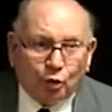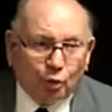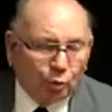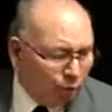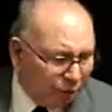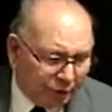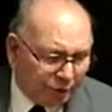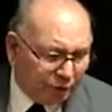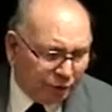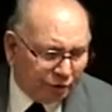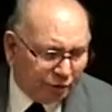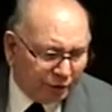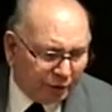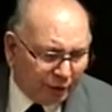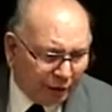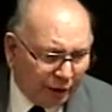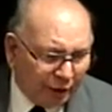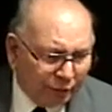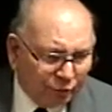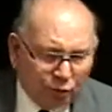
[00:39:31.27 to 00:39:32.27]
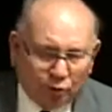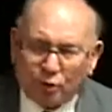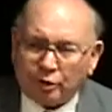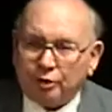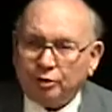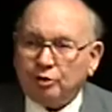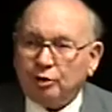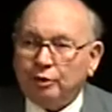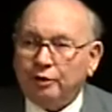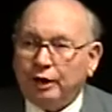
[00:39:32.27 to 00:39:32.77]
What did you say that for?" I
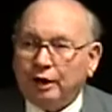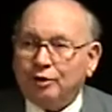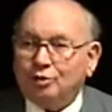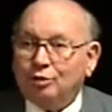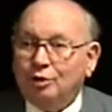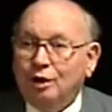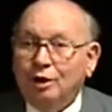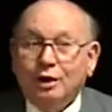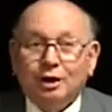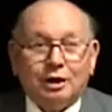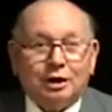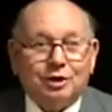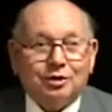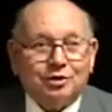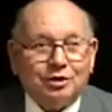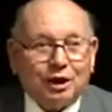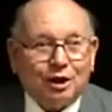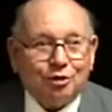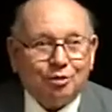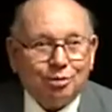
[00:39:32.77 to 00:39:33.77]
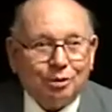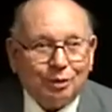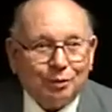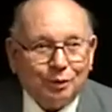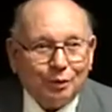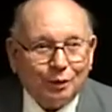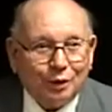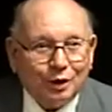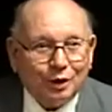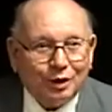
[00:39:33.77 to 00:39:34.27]
said, "That's because that's where
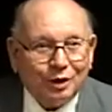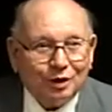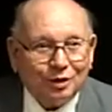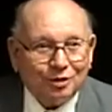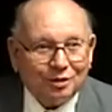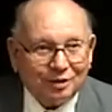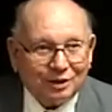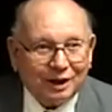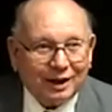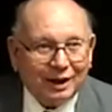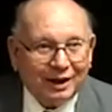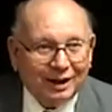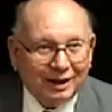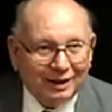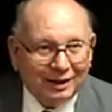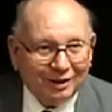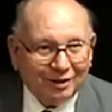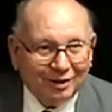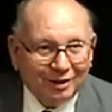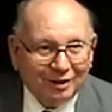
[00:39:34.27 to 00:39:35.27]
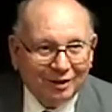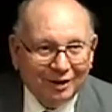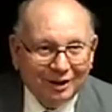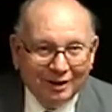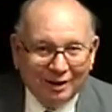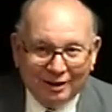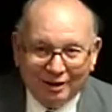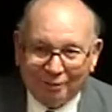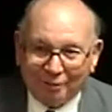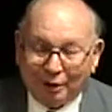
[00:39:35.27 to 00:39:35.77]
we're going to stay, you know."
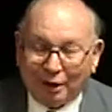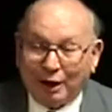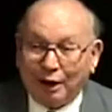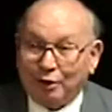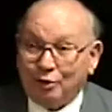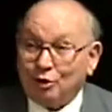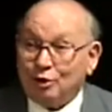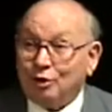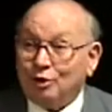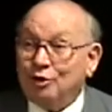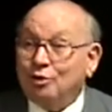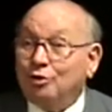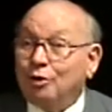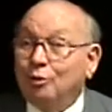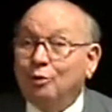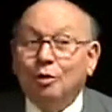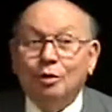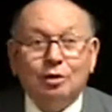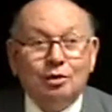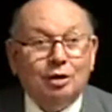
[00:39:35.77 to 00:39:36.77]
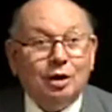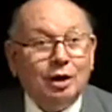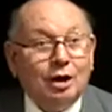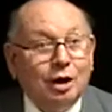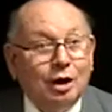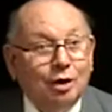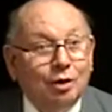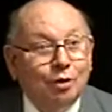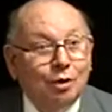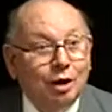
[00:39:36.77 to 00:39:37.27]
But I should have said,
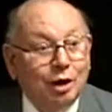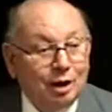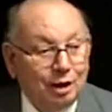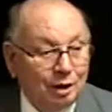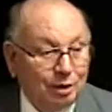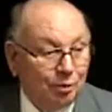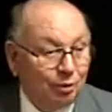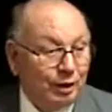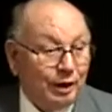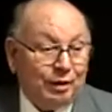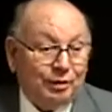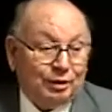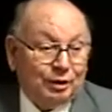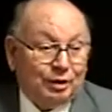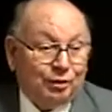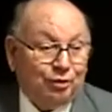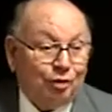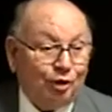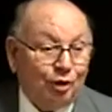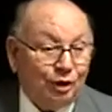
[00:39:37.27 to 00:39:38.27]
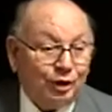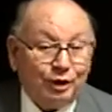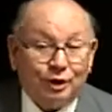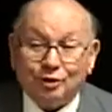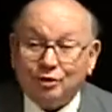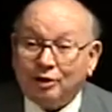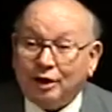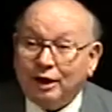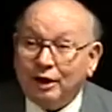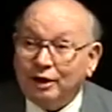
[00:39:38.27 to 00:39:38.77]
"We haven't the
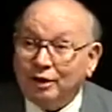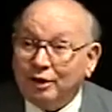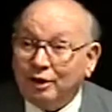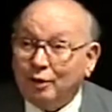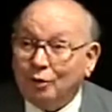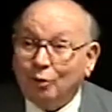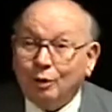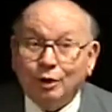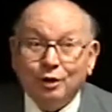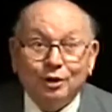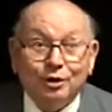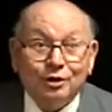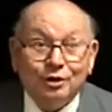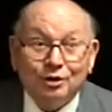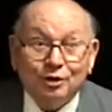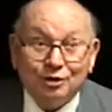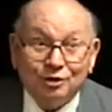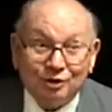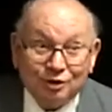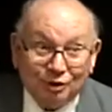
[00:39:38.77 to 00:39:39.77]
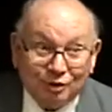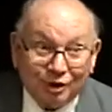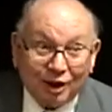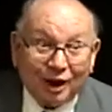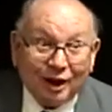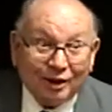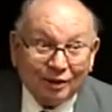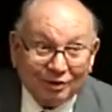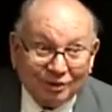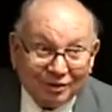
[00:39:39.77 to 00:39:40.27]
foggiest idea. What do you
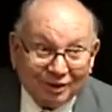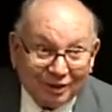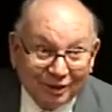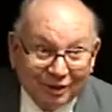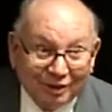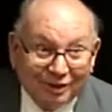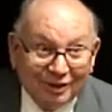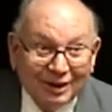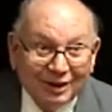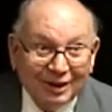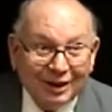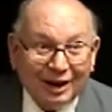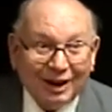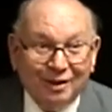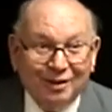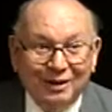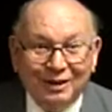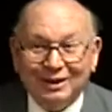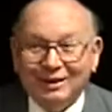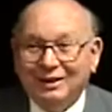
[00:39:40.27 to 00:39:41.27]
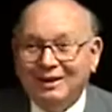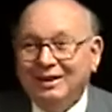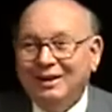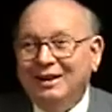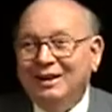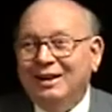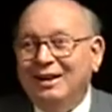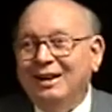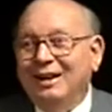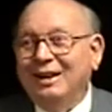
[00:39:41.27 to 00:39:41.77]
suggest, you know?" I mean,
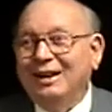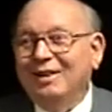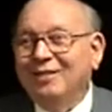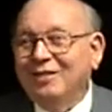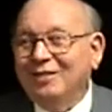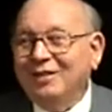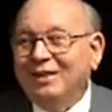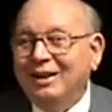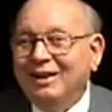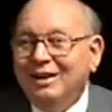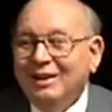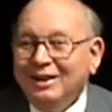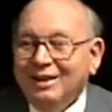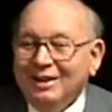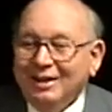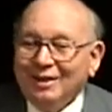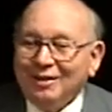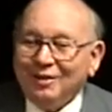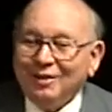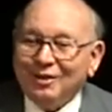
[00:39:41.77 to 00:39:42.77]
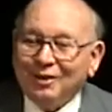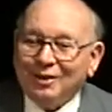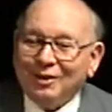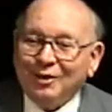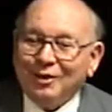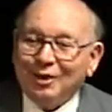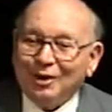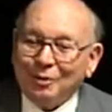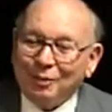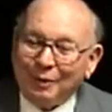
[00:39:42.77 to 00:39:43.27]
if you're
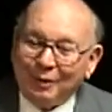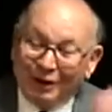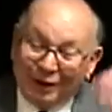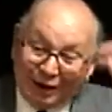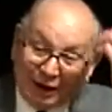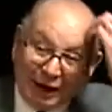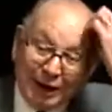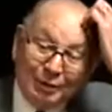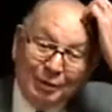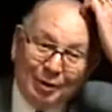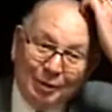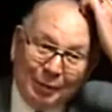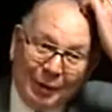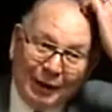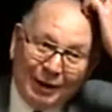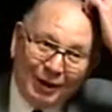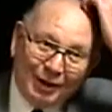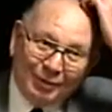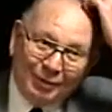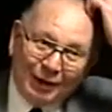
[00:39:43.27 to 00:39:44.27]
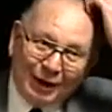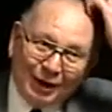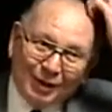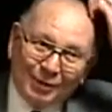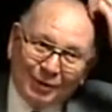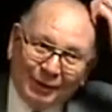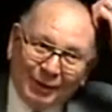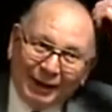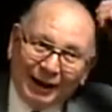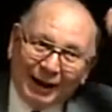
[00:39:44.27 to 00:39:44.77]
going to be an army man, you might as
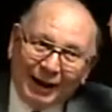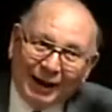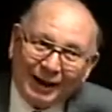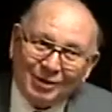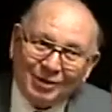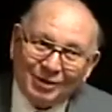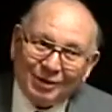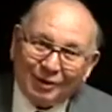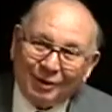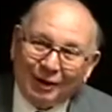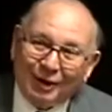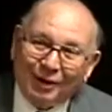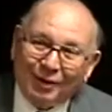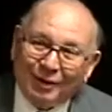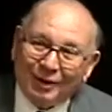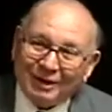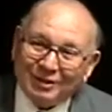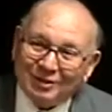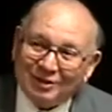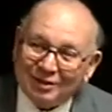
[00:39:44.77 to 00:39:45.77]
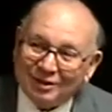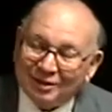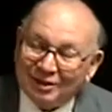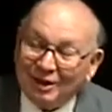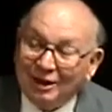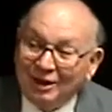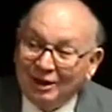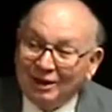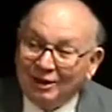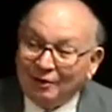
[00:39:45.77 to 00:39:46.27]
well ask the right questions.
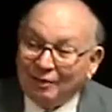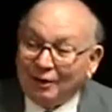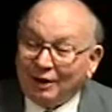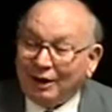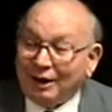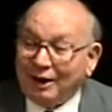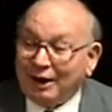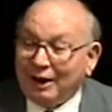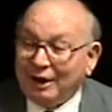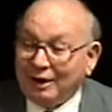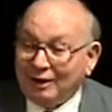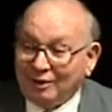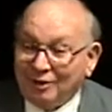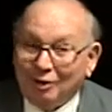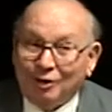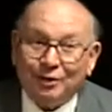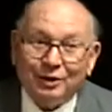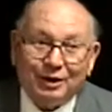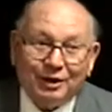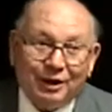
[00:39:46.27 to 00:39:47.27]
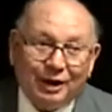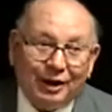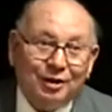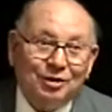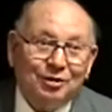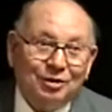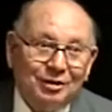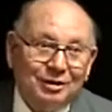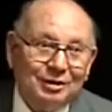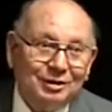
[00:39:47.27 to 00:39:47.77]
But I had no
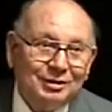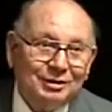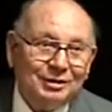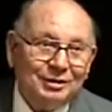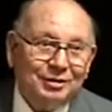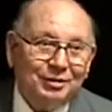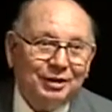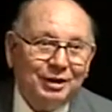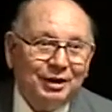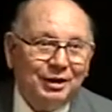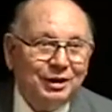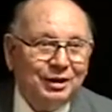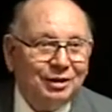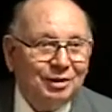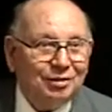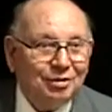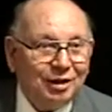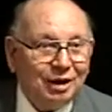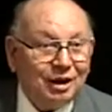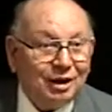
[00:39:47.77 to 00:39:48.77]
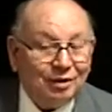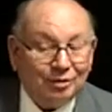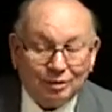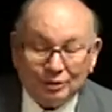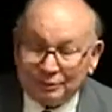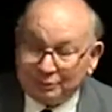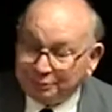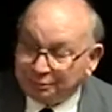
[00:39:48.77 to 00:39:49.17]
intention of getting involved.